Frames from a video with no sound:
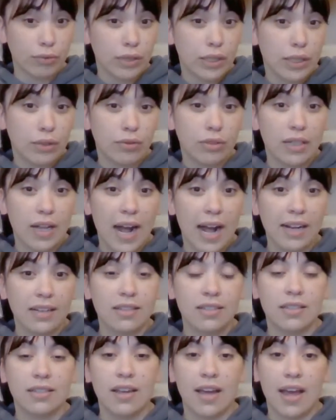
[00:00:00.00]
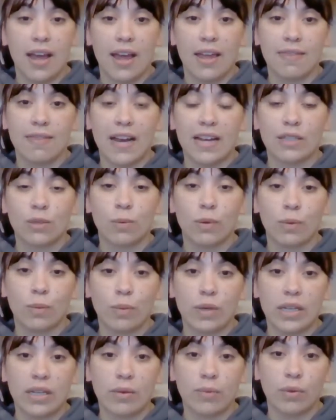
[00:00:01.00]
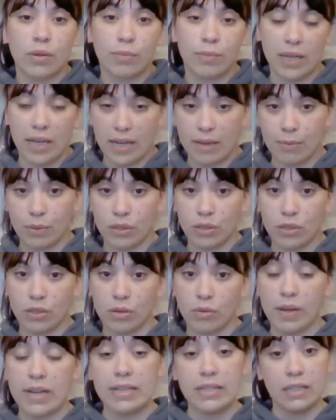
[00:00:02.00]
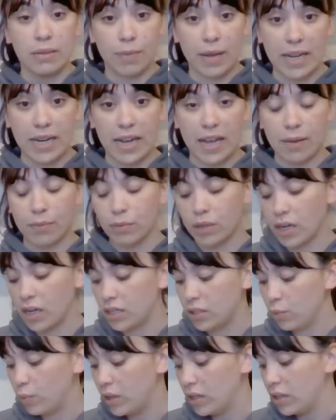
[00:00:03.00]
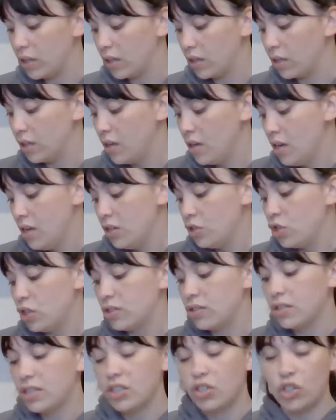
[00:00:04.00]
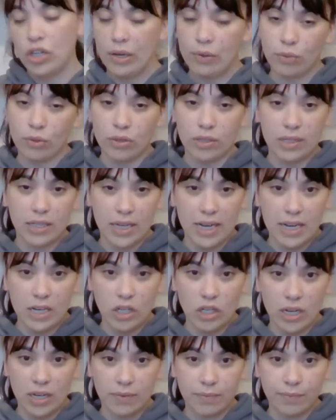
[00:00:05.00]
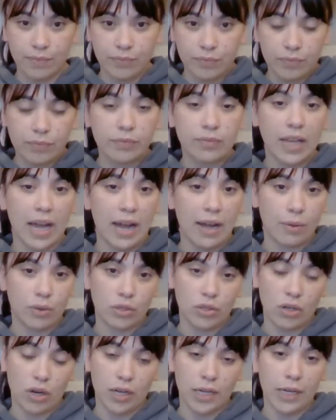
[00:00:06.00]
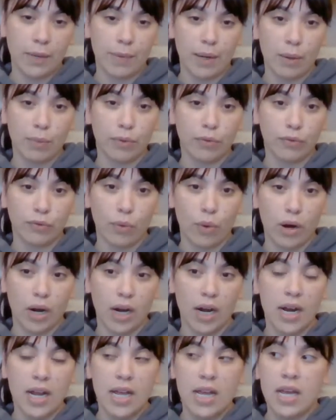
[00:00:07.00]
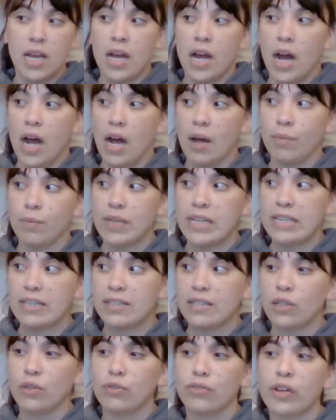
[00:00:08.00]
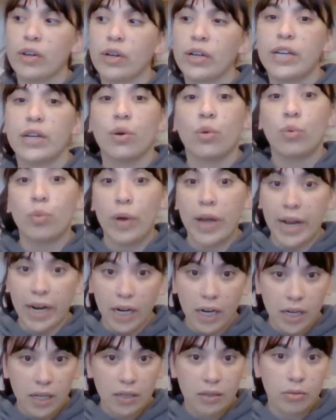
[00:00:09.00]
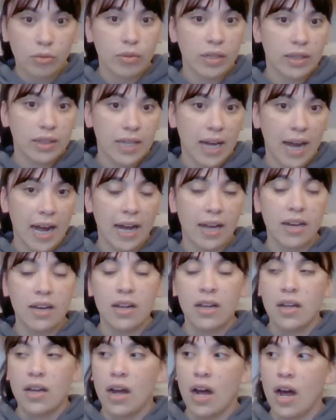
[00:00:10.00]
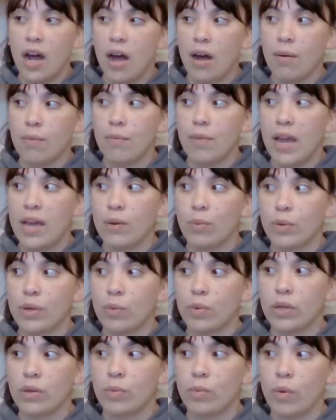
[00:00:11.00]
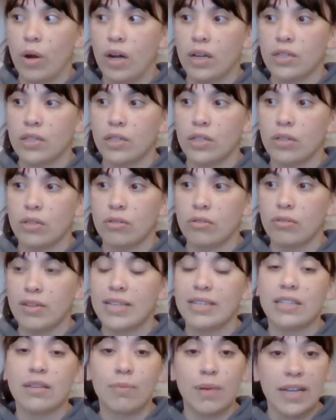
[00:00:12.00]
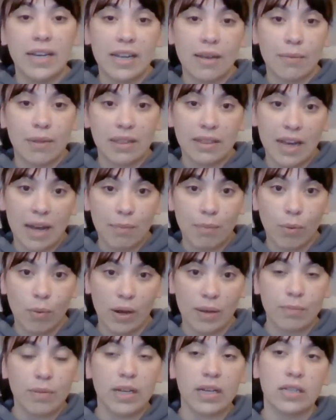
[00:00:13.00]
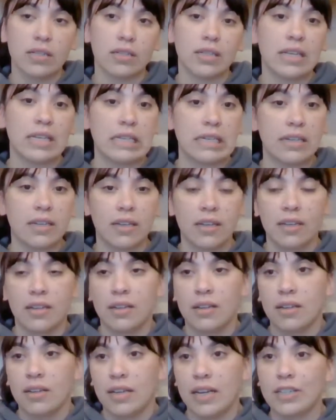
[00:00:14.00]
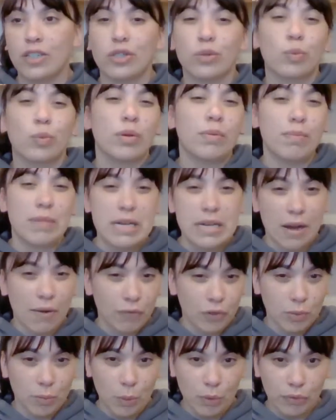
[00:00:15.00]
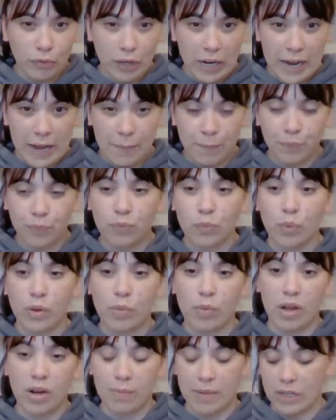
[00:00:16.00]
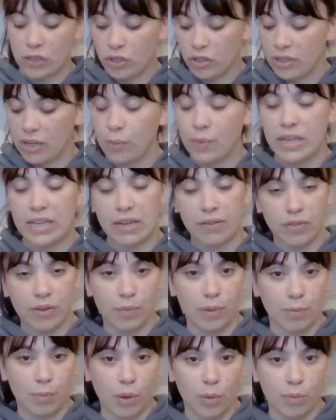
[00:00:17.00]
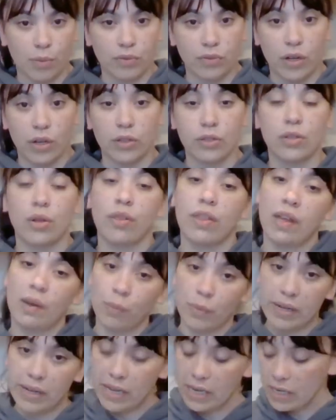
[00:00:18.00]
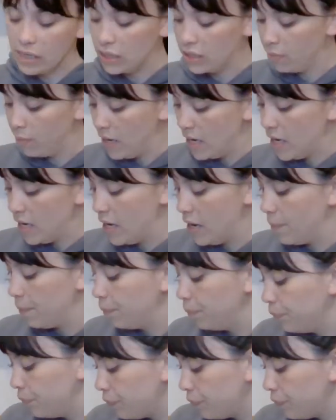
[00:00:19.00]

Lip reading: really relaxed, and that's when we will be able to intubate him, because with the general sedation that I was talking about before, he's still very aware with that, and we wouldn't want to intubate him at that point because it just wouldn't be comfortable for him. We want to make sure that we give him the propofol so then we can intubate him.